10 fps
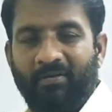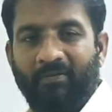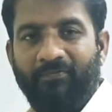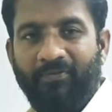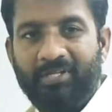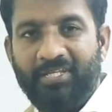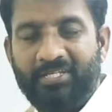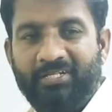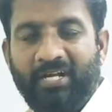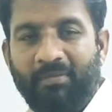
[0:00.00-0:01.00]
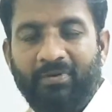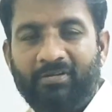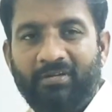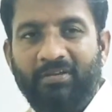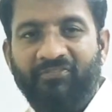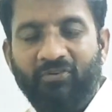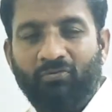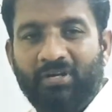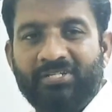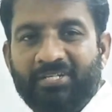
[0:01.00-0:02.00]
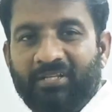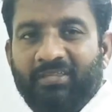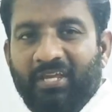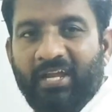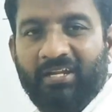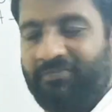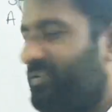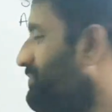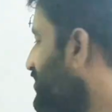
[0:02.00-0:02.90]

For this grammar, if you construct the NFA